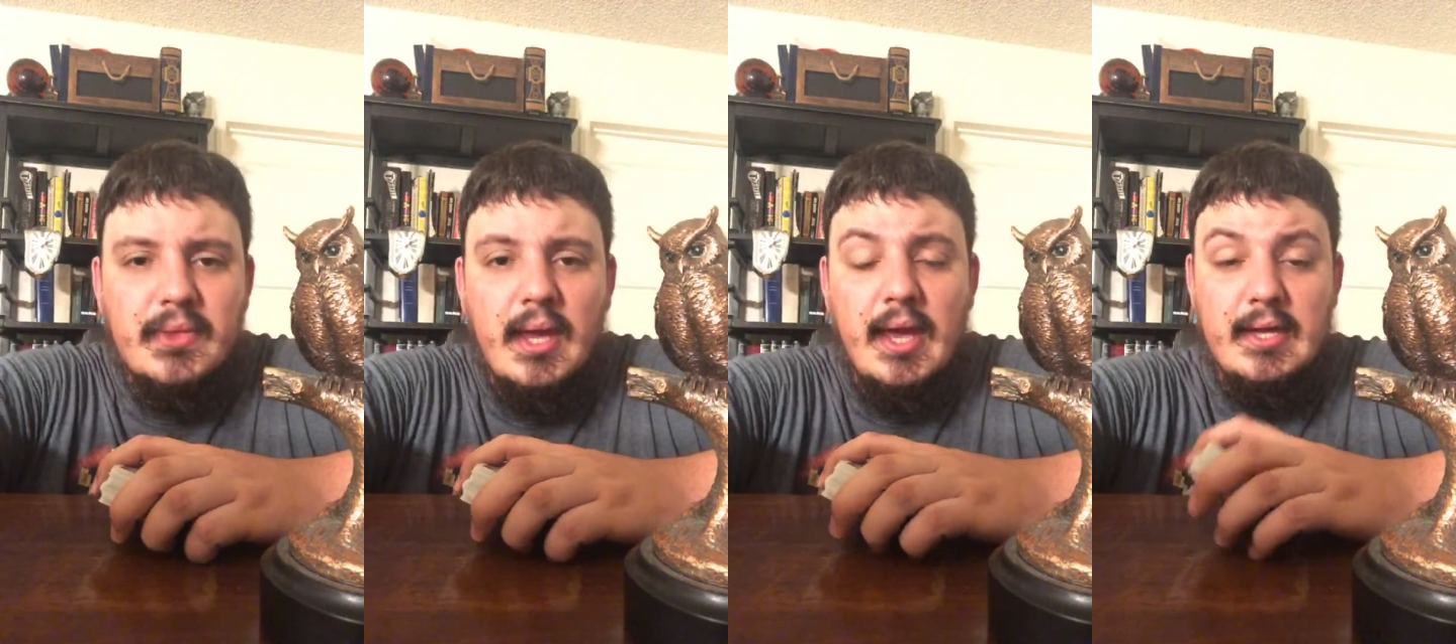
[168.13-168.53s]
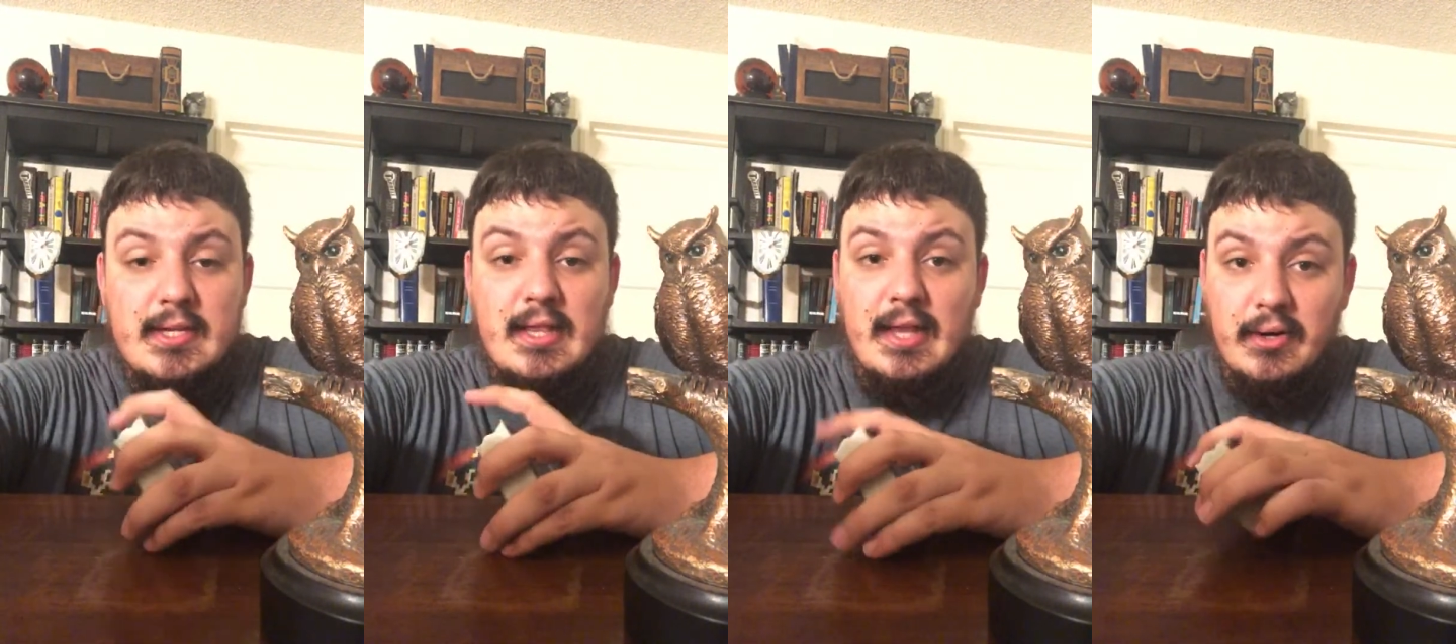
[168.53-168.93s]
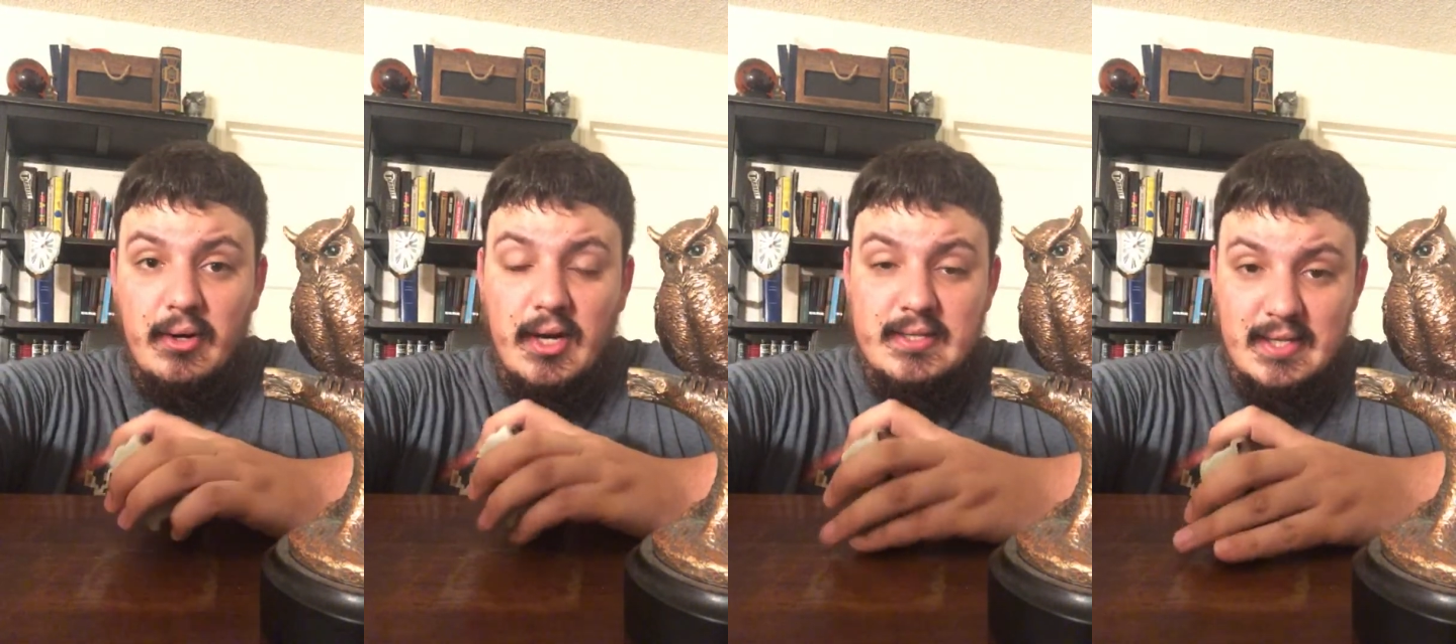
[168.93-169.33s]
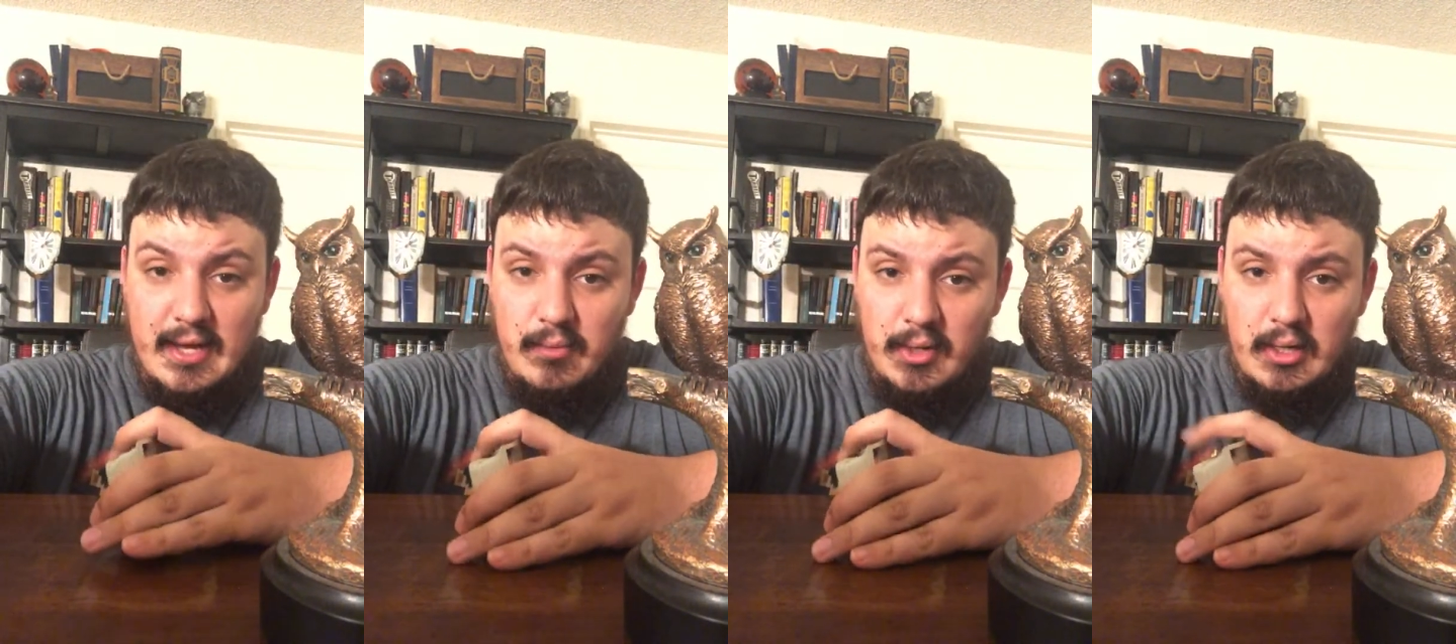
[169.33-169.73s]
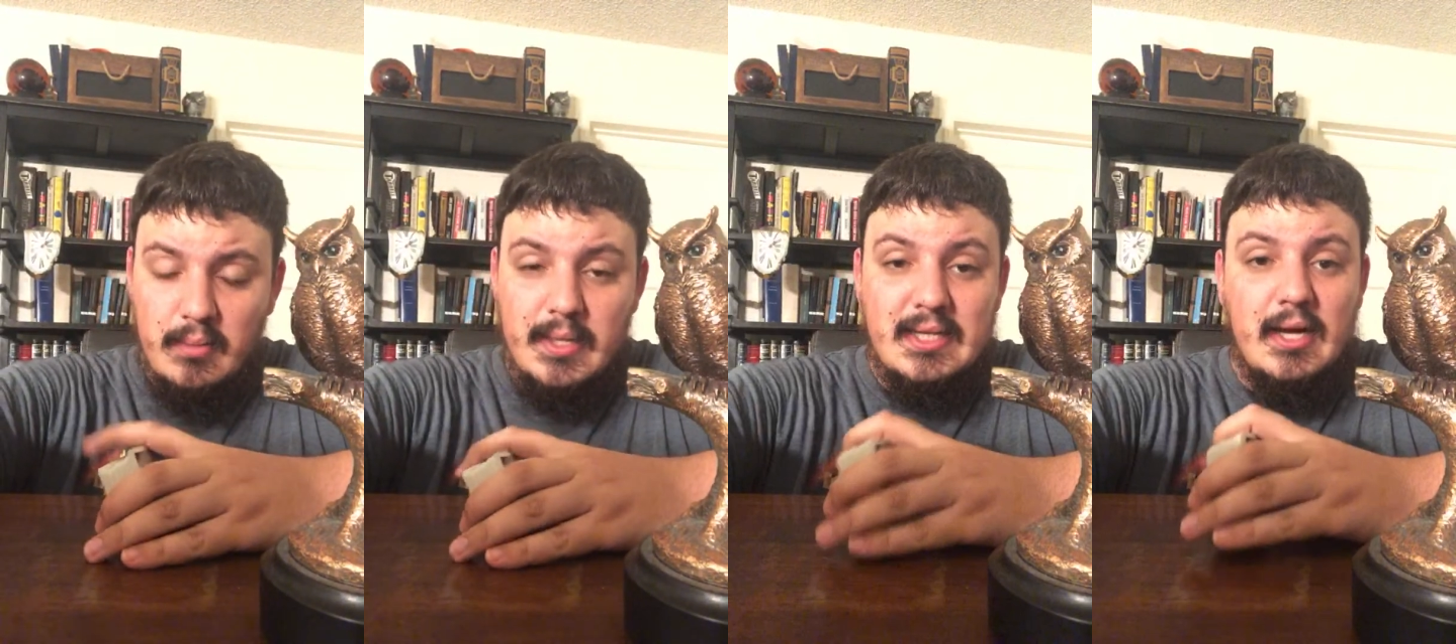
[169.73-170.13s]
And later on tonight, we're
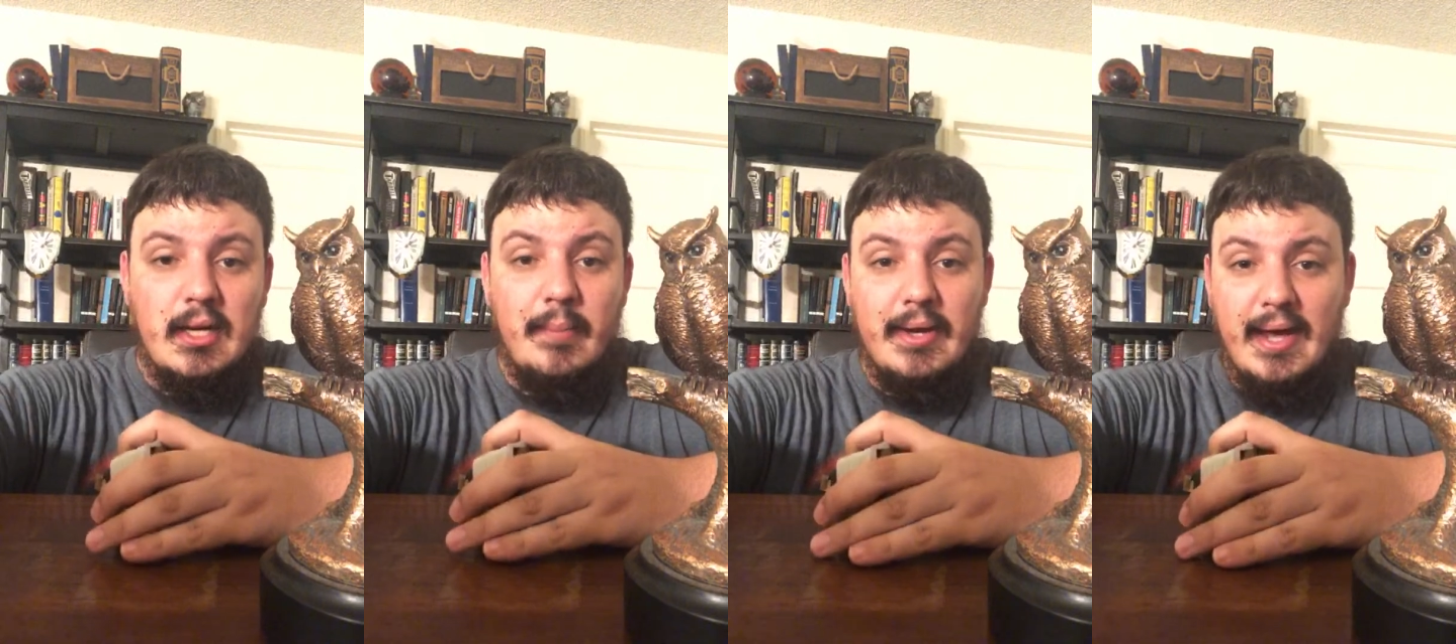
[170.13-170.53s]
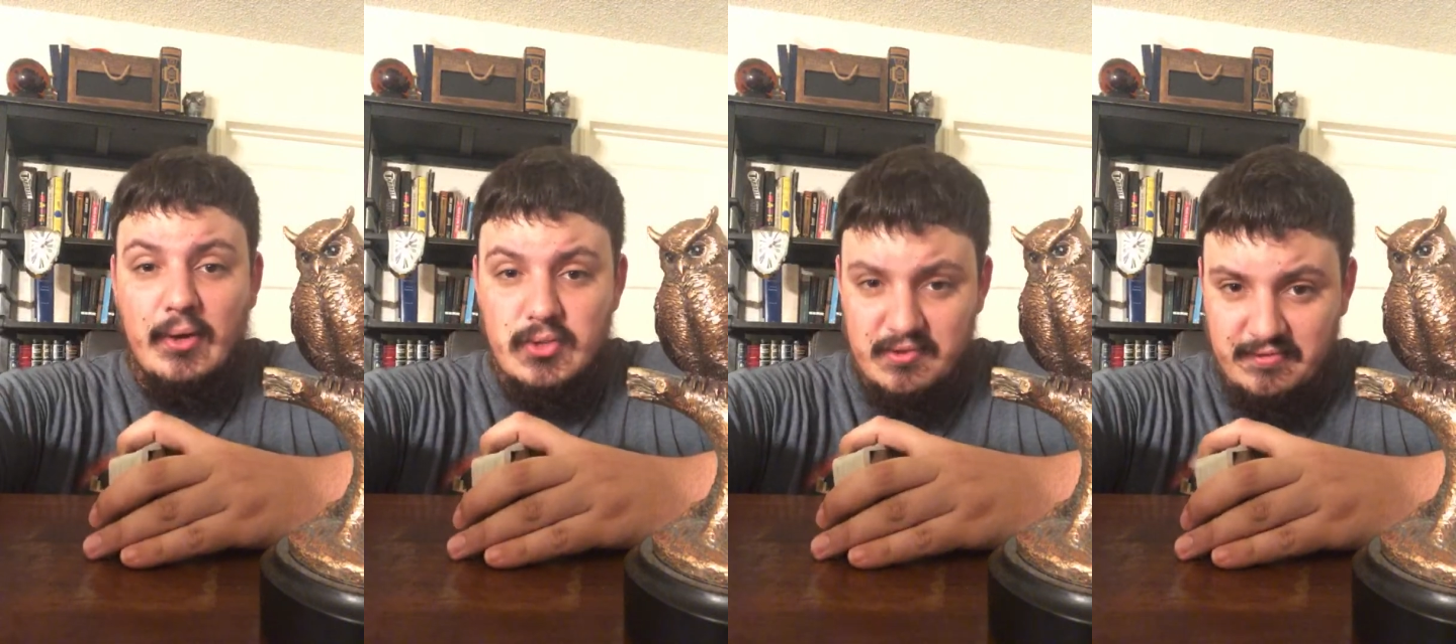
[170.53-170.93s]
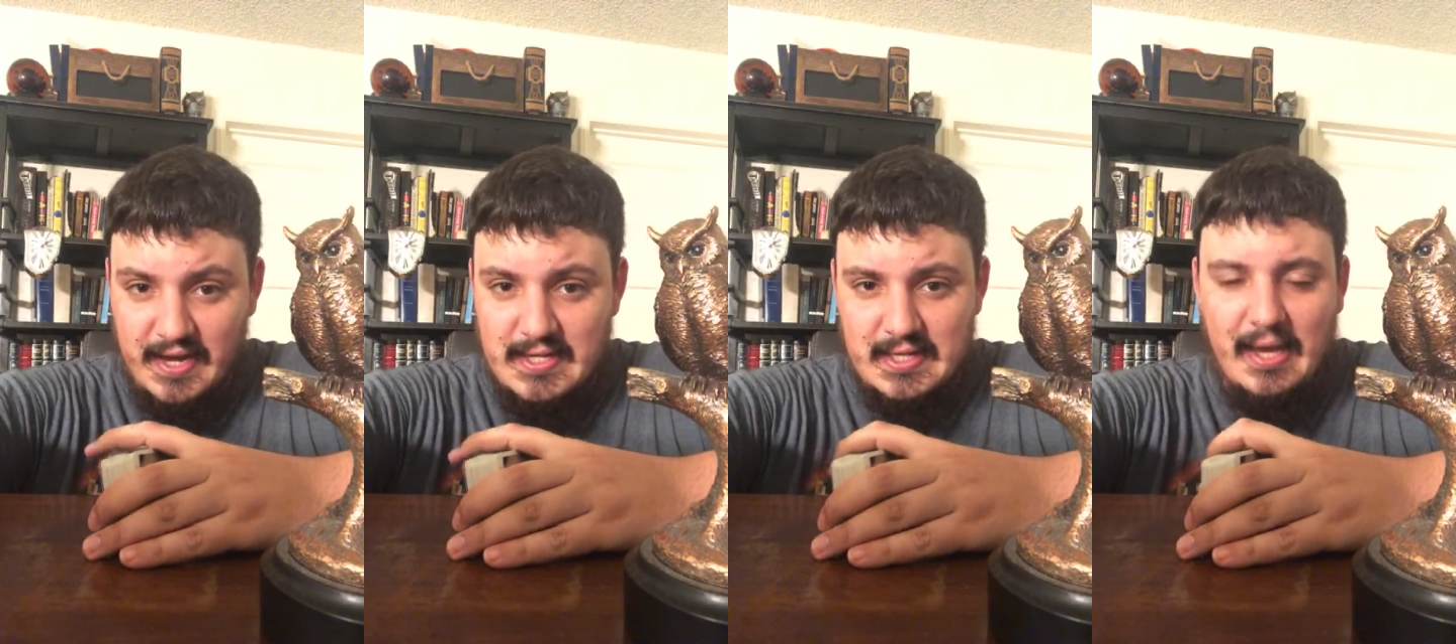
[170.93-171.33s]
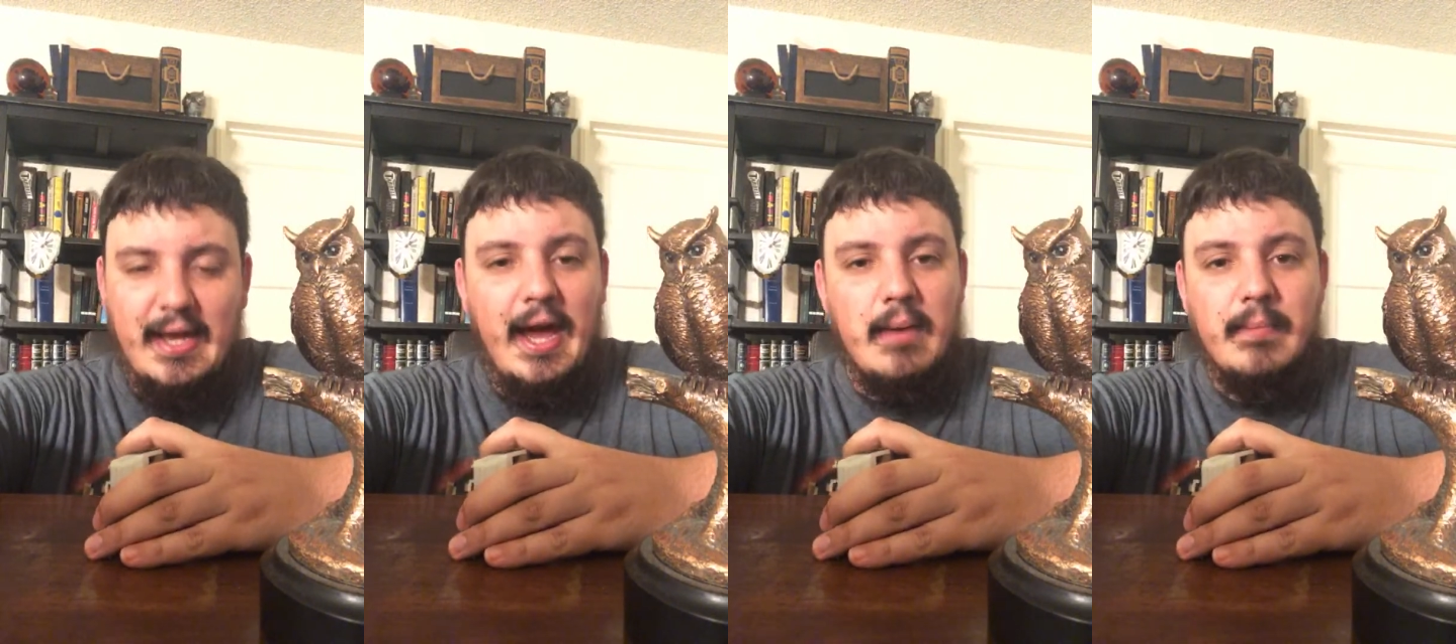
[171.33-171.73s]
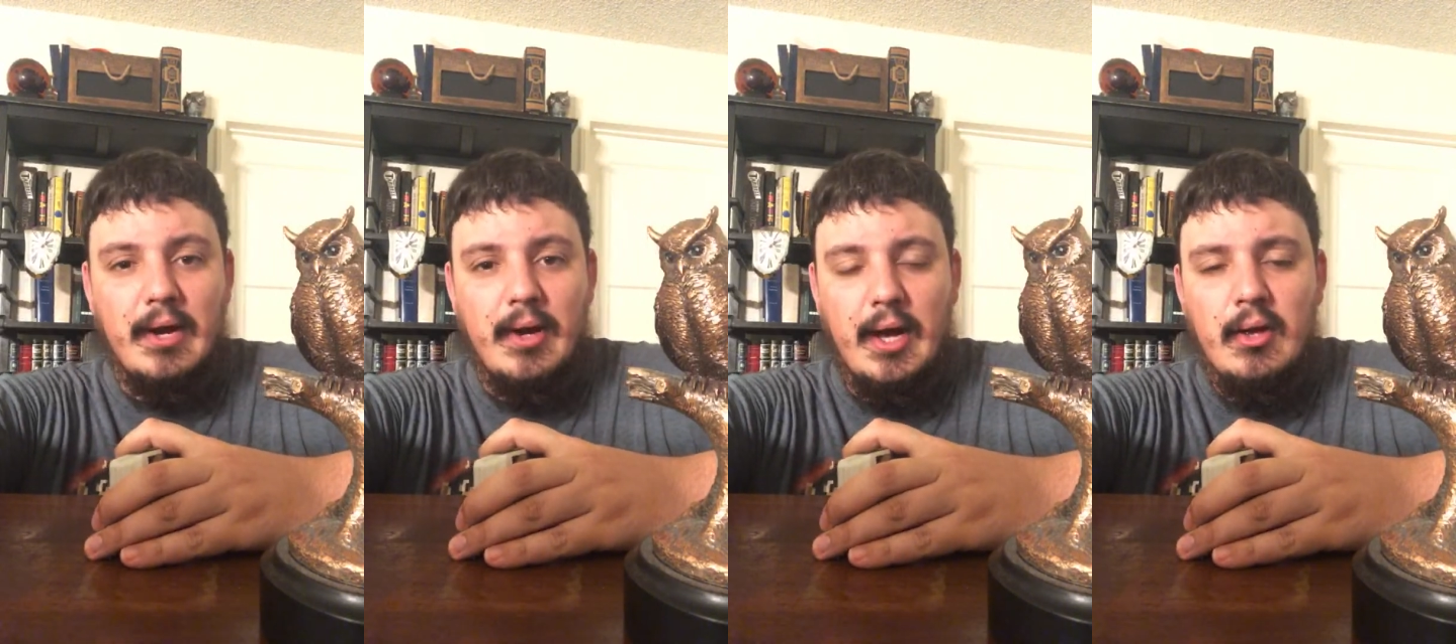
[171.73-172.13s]
going to be talking about how to fight a
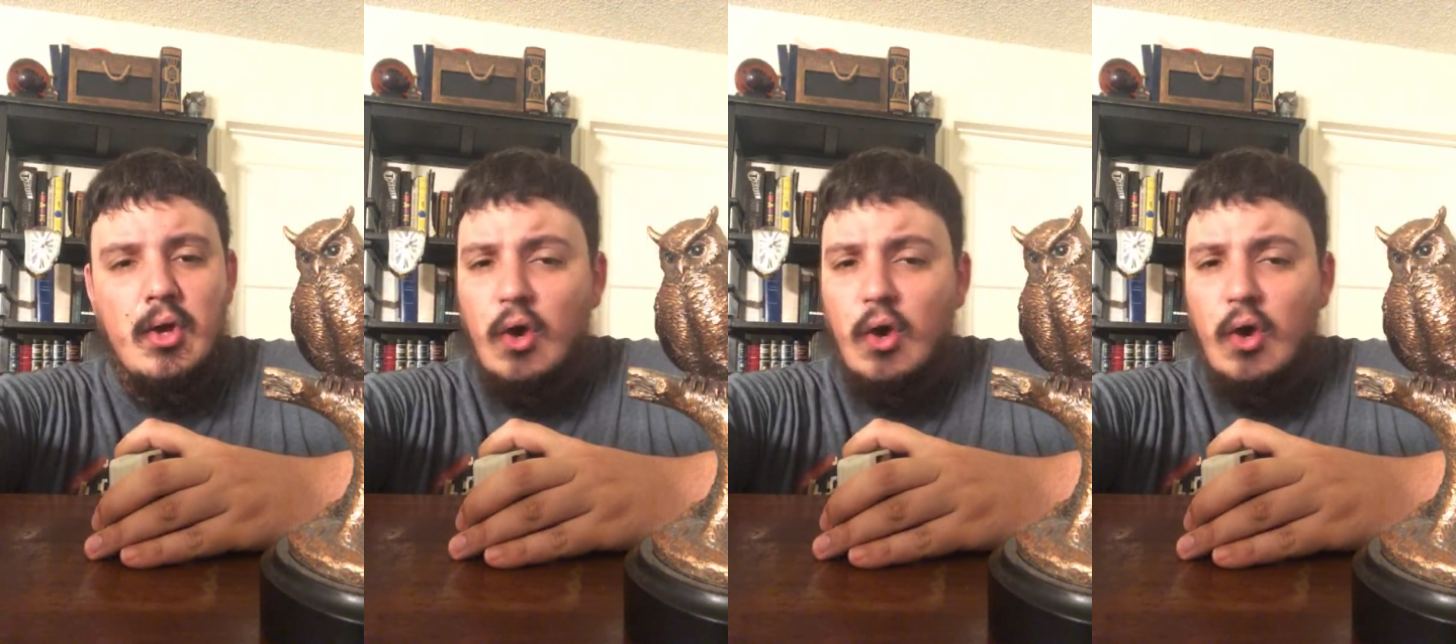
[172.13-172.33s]
chimera.